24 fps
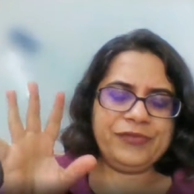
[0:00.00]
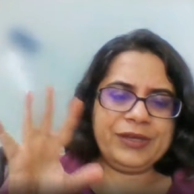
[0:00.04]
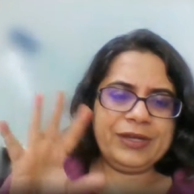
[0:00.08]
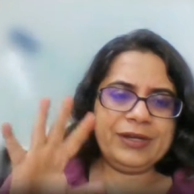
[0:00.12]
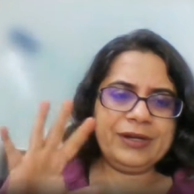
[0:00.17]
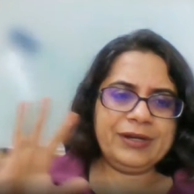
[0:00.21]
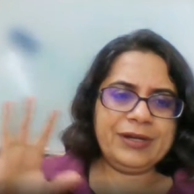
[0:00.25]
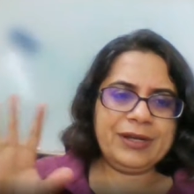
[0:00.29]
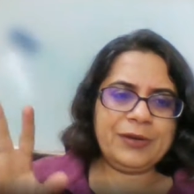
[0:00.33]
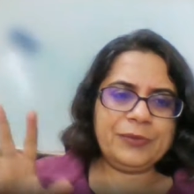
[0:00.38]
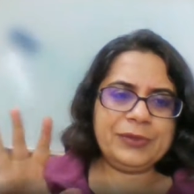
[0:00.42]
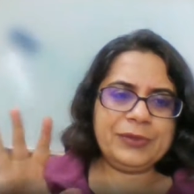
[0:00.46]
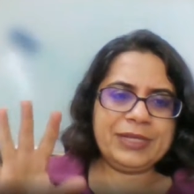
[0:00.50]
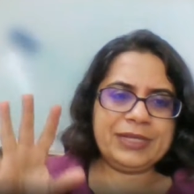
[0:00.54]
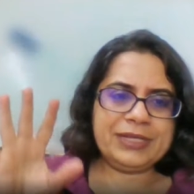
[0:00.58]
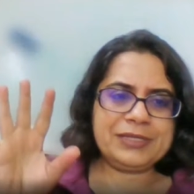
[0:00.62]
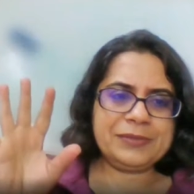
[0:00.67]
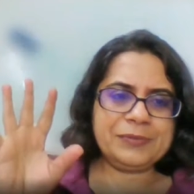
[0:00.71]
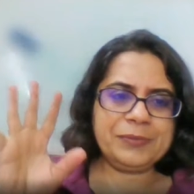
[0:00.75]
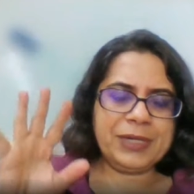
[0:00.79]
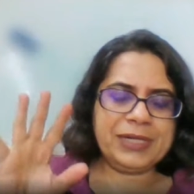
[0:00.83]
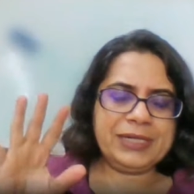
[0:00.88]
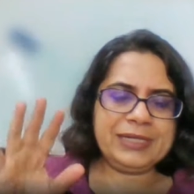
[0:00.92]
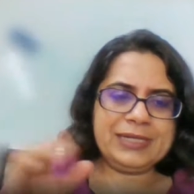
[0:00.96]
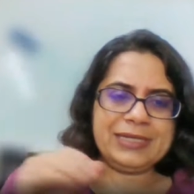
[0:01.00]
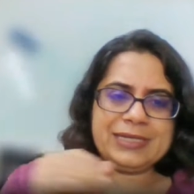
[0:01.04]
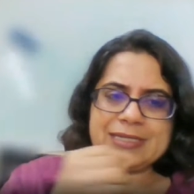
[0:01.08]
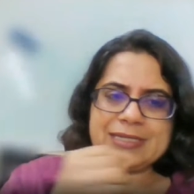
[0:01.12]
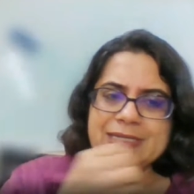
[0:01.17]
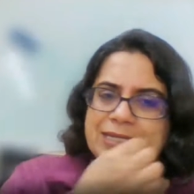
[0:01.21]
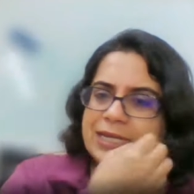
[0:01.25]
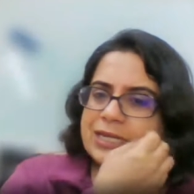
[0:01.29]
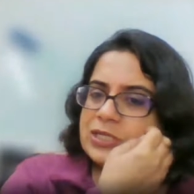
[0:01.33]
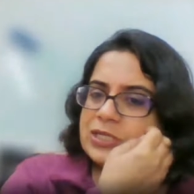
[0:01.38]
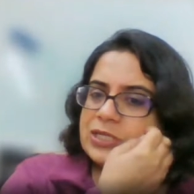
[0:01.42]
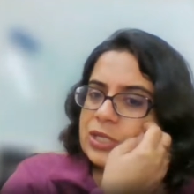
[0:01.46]
figured out this
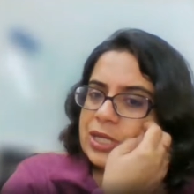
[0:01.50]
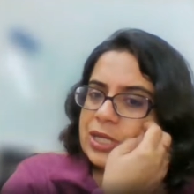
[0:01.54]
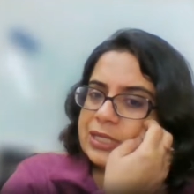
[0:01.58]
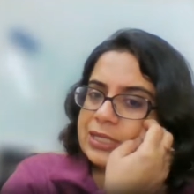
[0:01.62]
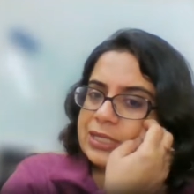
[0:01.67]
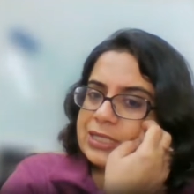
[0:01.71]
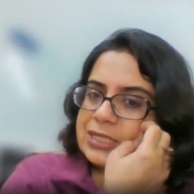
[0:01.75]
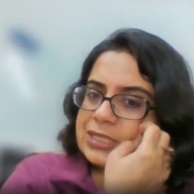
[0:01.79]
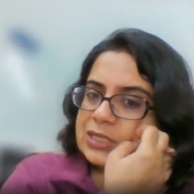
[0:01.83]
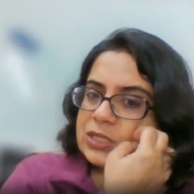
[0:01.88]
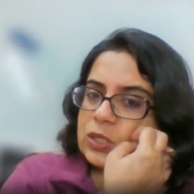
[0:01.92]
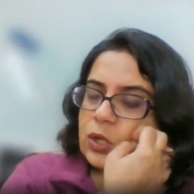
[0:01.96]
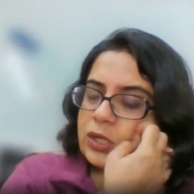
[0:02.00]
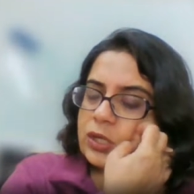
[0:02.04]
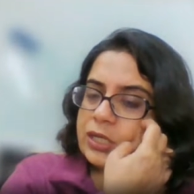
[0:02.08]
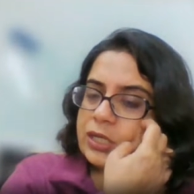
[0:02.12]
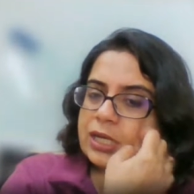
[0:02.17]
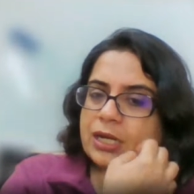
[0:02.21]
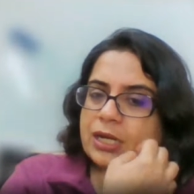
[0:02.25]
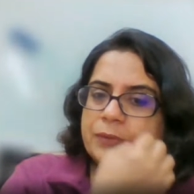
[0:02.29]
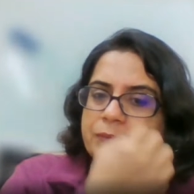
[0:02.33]
multi-stage and it's not